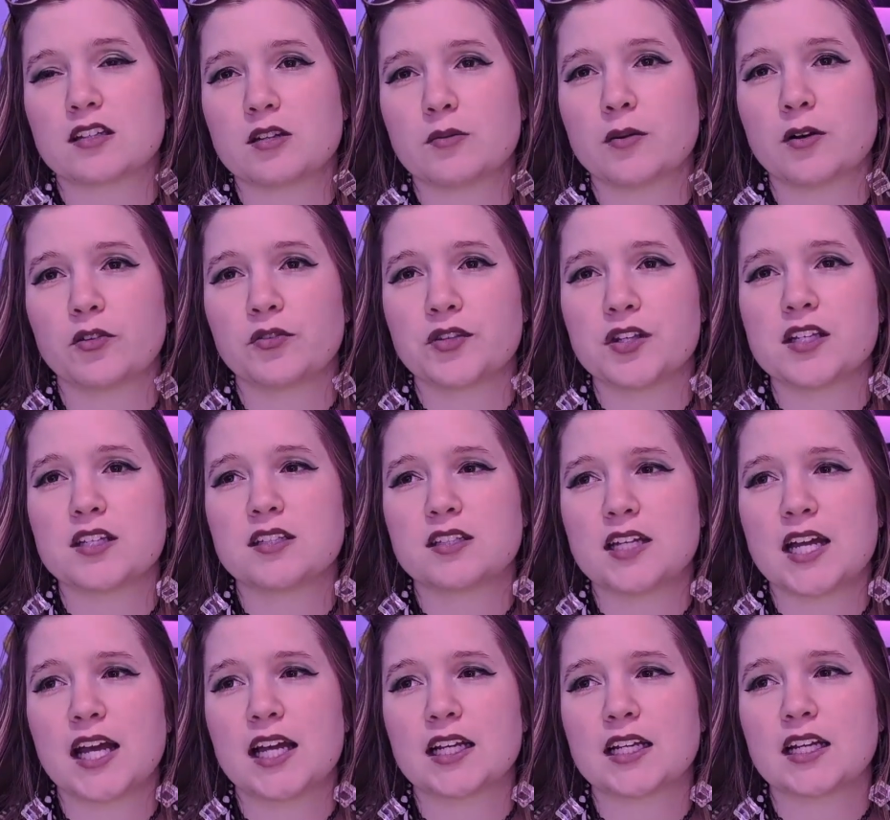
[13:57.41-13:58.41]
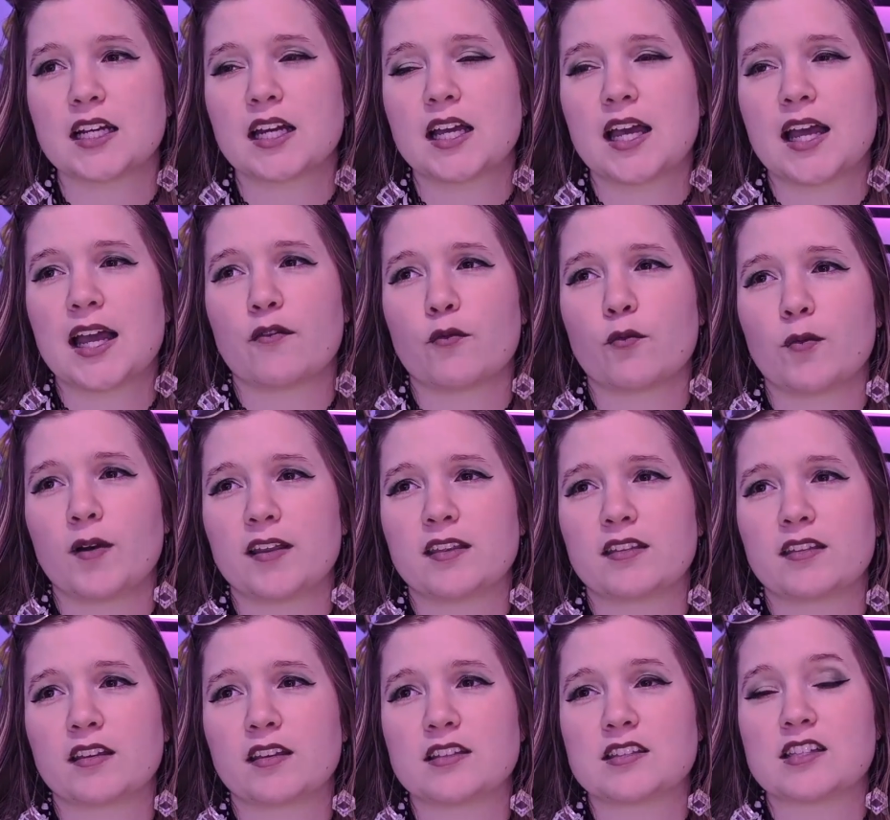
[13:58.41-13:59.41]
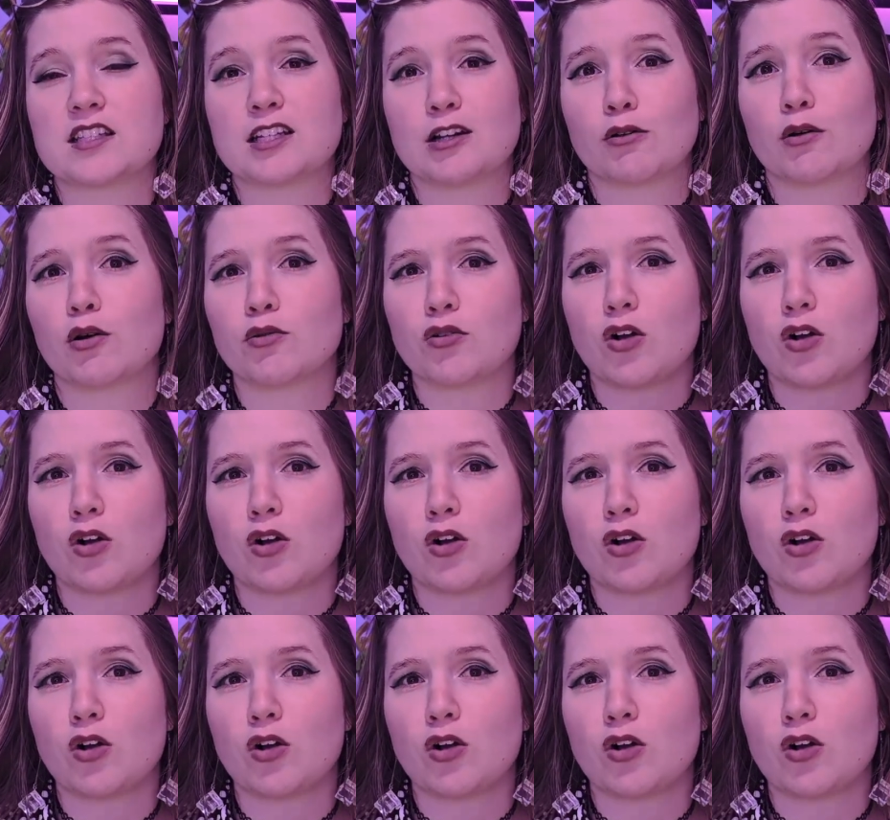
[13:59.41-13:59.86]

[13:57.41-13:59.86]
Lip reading: to build this deck with zero